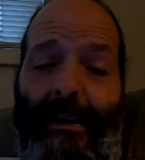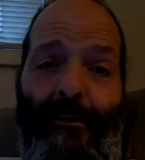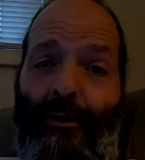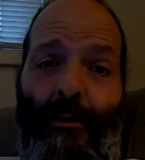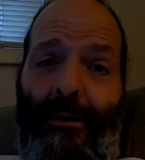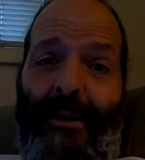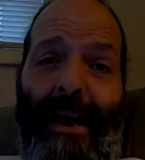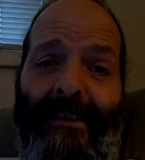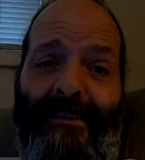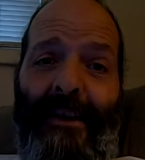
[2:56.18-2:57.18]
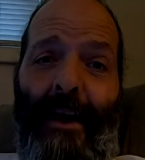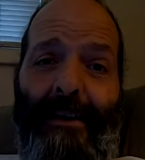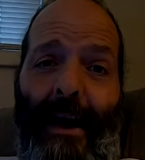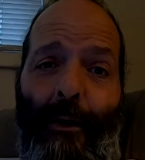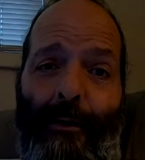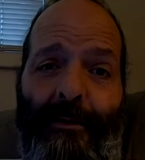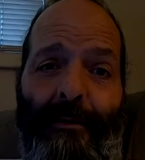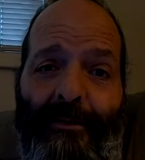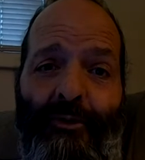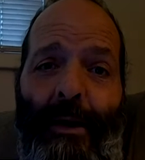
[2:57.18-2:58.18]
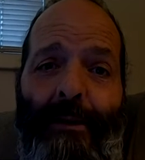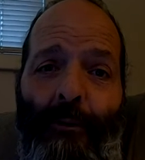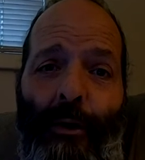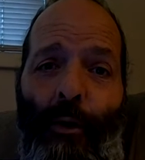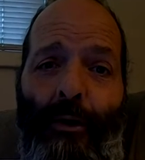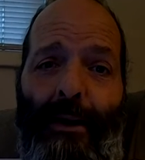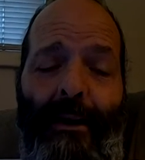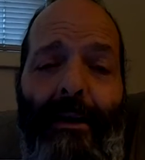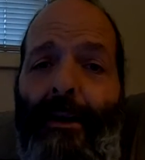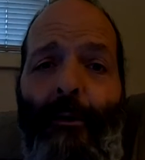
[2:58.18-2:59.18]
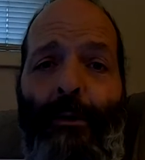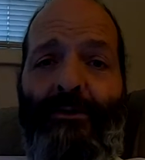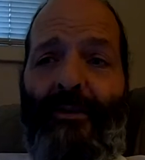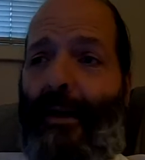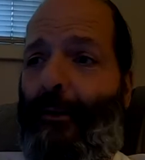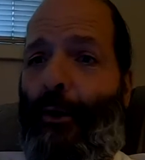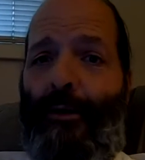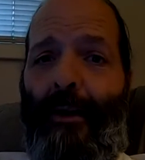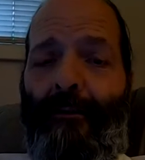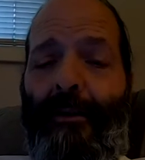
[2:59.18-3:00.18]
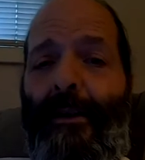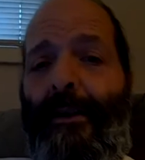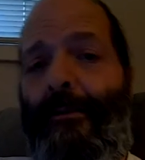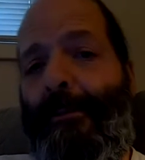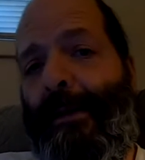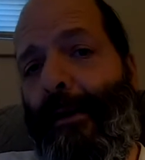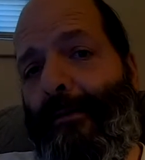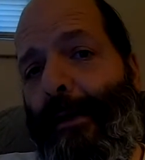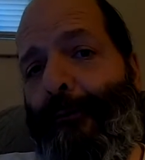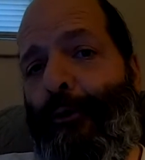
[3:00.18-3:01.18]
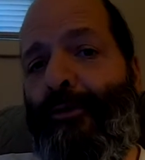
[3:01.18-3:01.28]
gives you 8 to 9 hours of straight recording, which is unheard of. Because if you